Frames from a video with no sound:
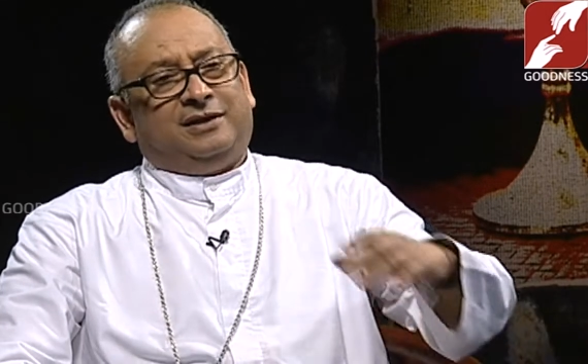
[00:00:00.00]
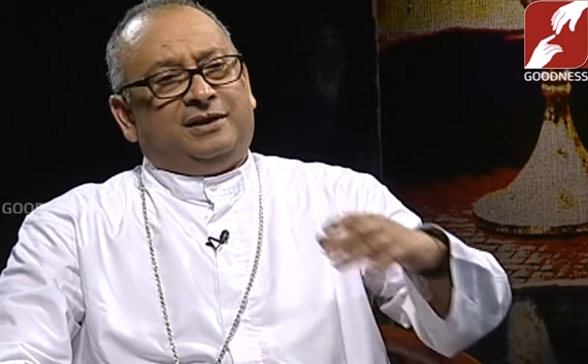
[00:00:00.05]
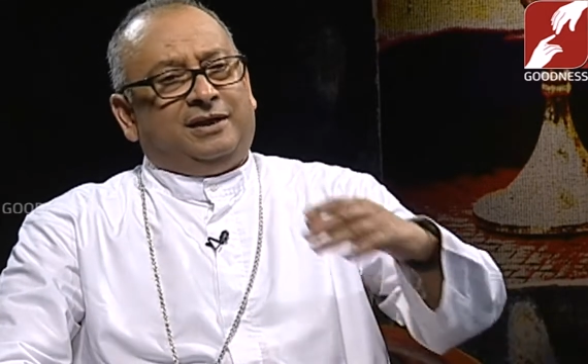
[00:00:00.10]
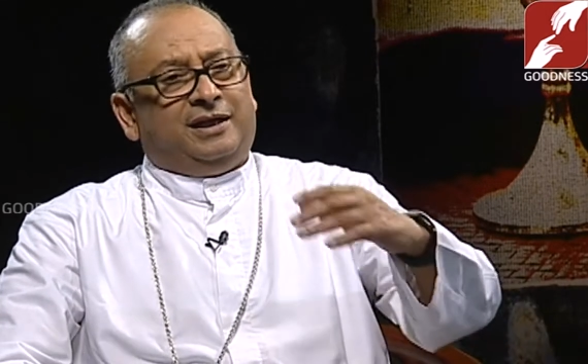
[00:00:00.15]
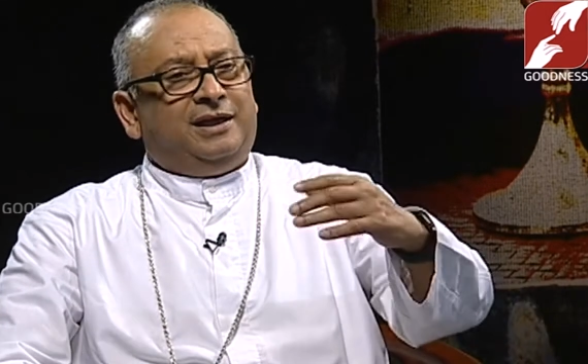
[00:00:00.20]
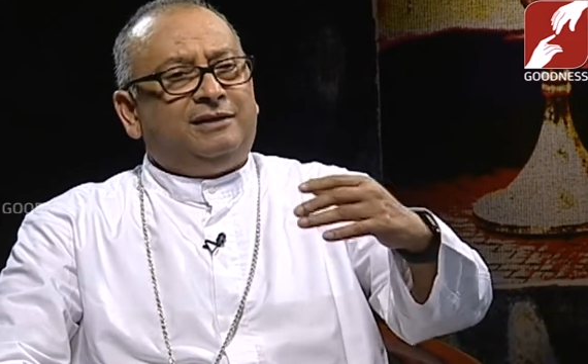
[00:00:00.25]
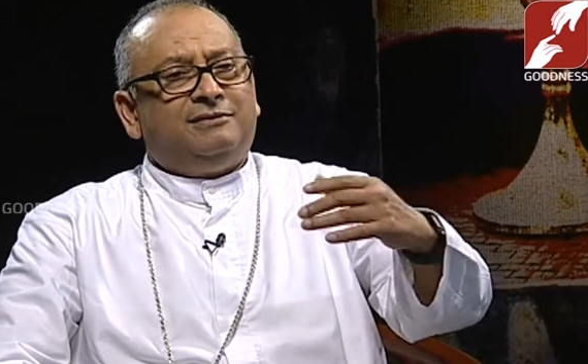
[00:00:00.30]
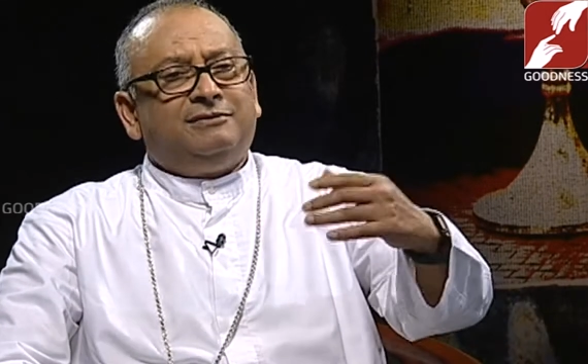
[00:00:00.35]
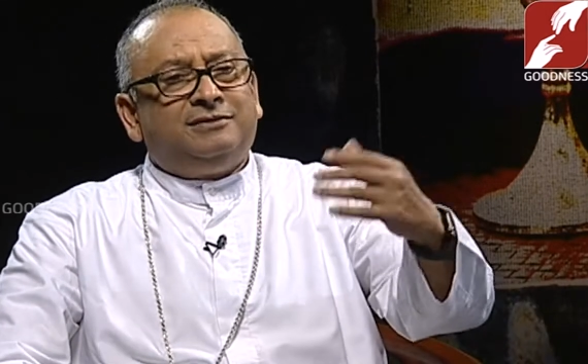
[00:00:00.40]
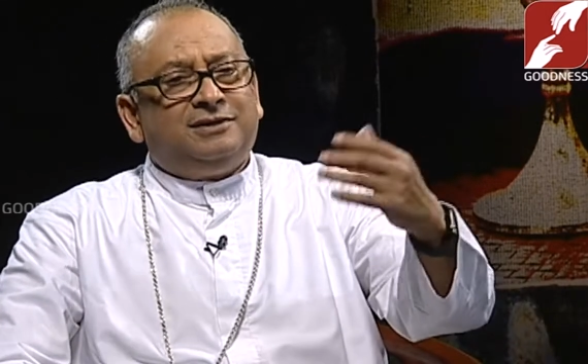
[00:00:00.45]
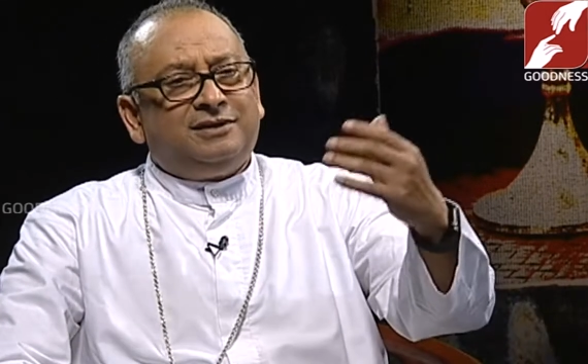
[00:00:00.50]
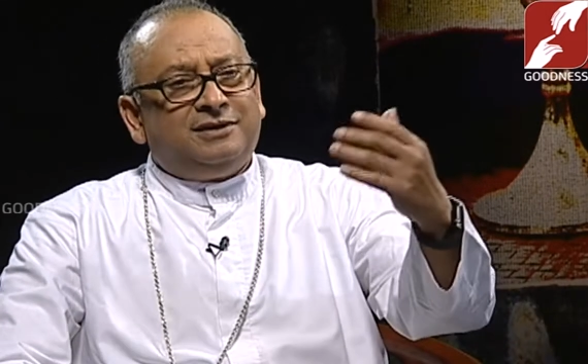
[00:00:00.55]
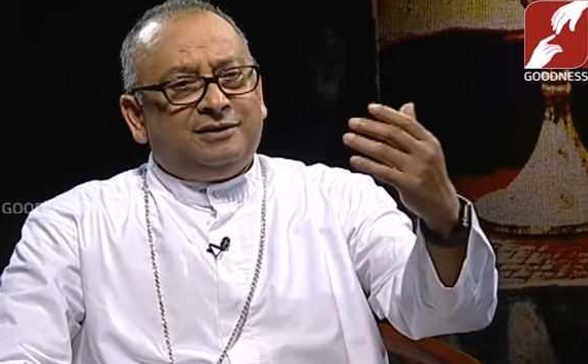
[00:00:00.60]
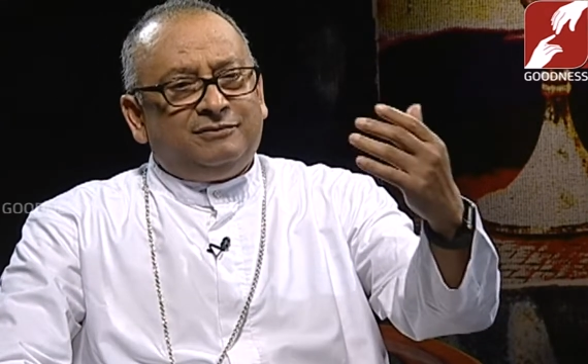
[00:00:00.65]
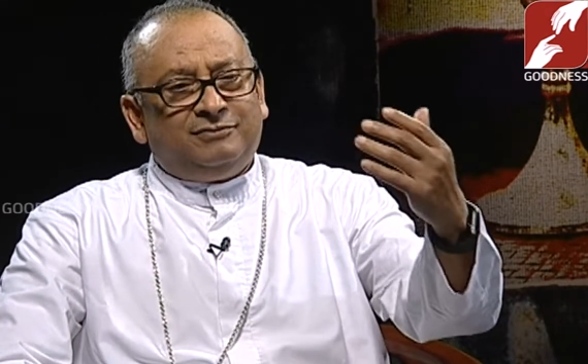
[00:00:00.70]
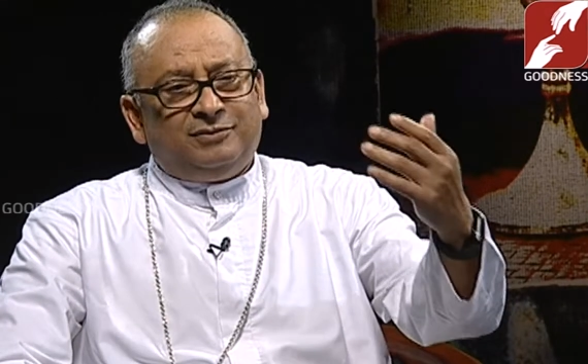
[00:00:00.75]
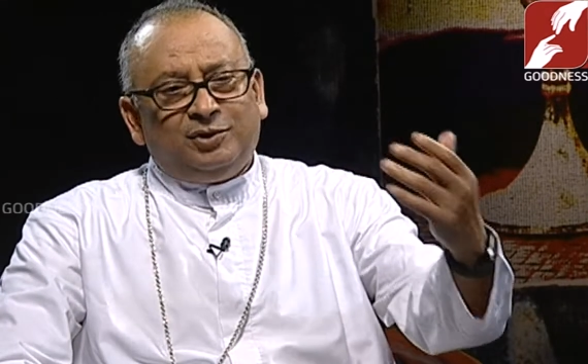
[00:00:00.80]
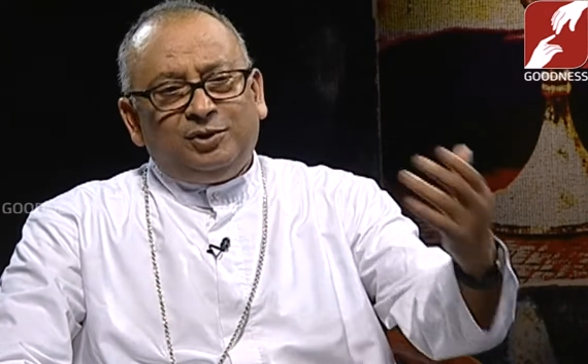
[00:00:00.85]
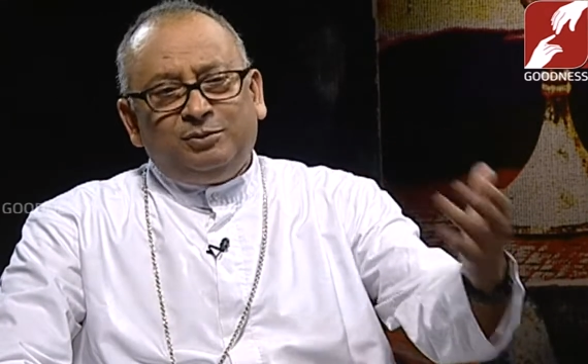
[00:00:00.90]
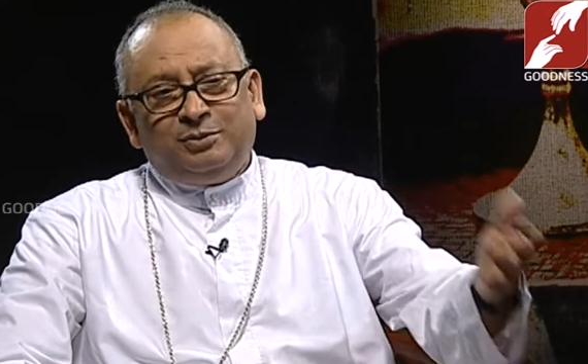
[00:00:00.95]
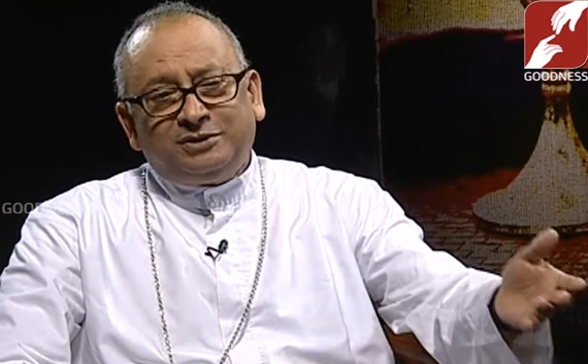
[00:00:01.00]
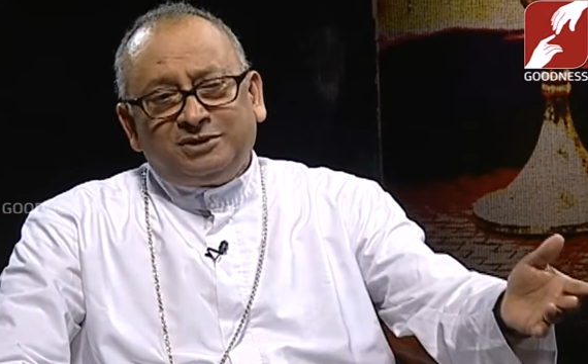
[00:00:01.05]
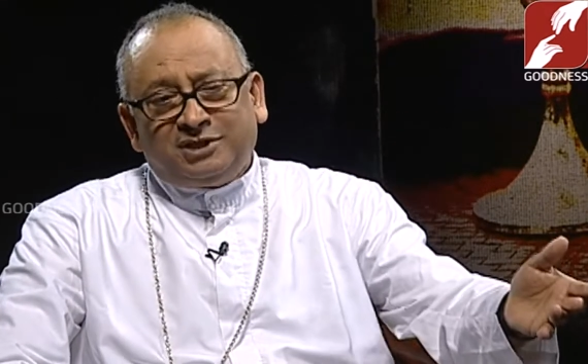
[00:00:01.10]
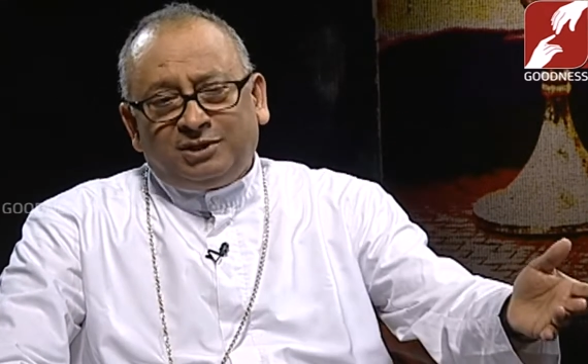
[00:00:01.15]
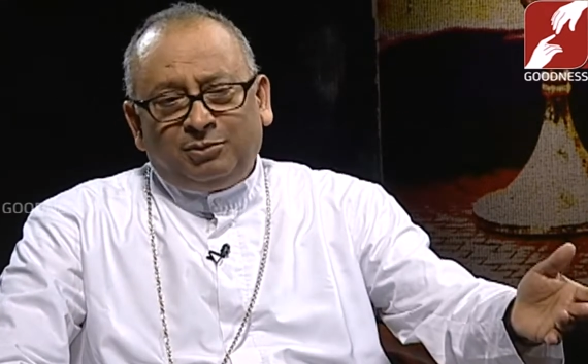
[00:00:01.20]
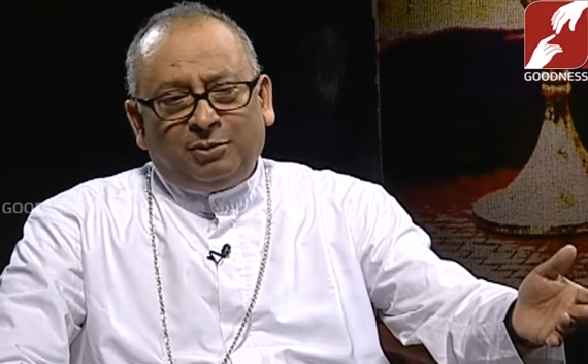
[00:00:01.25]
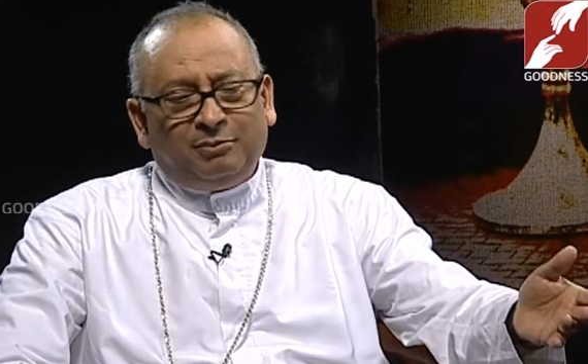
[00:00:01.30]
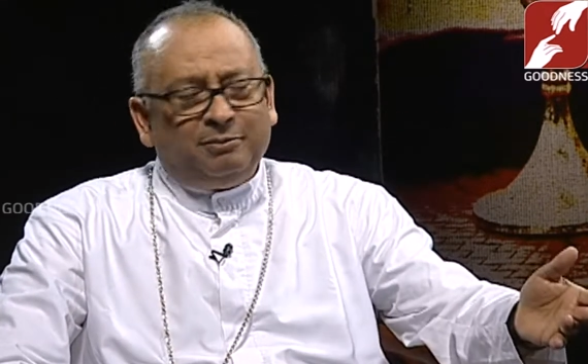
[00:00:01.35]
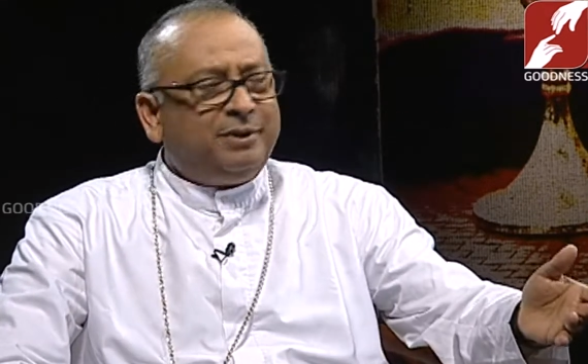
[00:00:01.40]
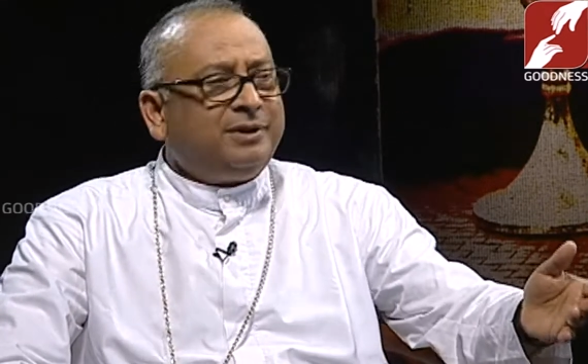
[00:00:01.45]
And you must
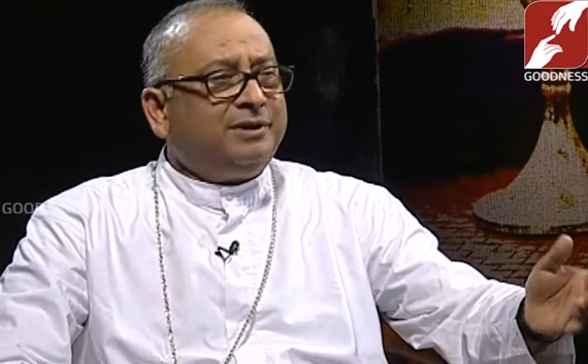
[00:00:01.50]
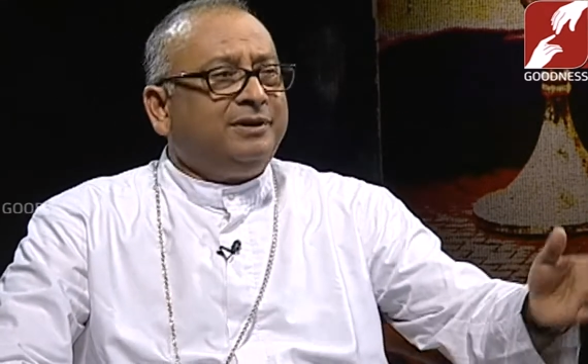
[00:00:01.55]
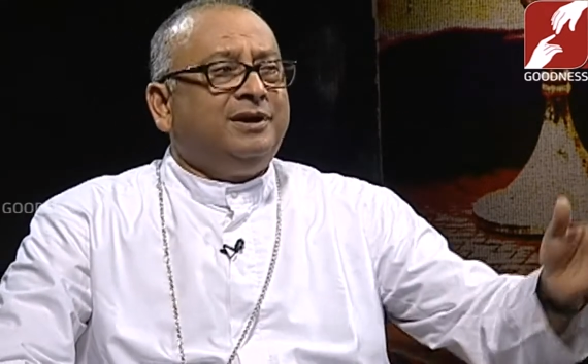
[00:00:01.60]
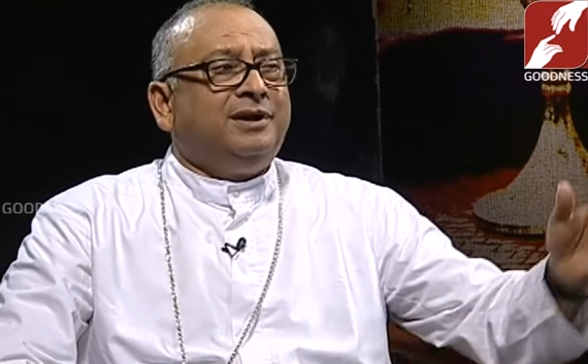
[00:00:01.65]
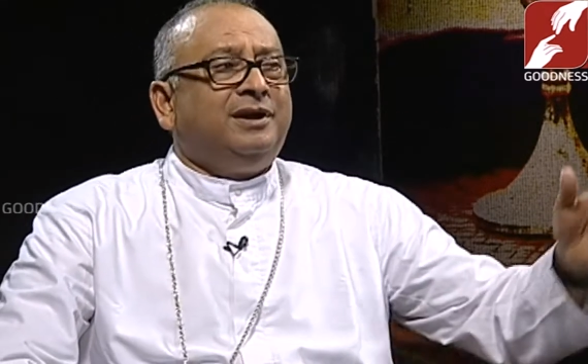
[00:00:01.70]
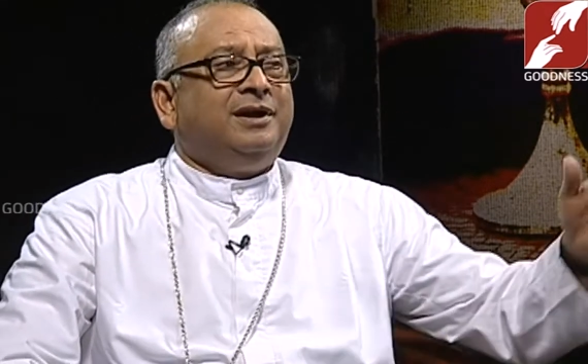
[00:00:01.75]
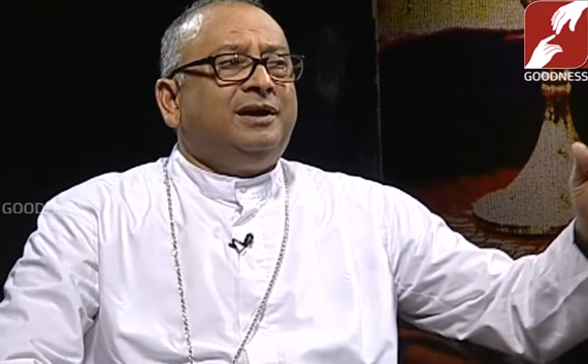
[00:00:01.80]
remember,